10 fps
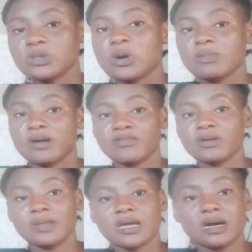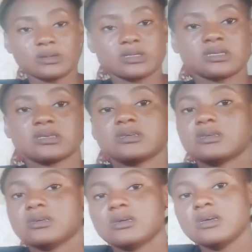to come down from the couch.
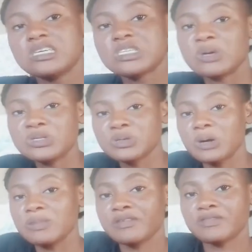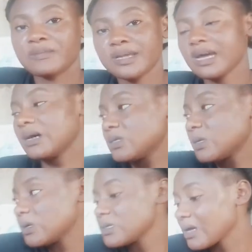She wants to come down from the couch.
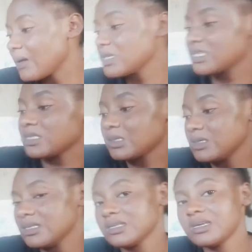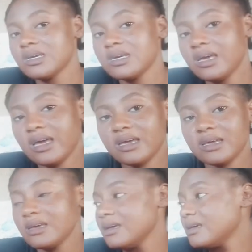Just look at what she's doing. Eh?
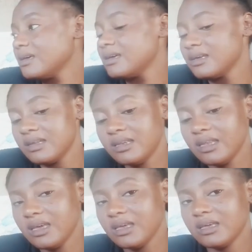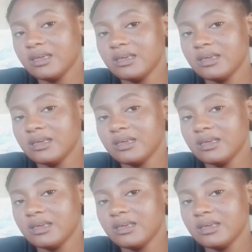Ne?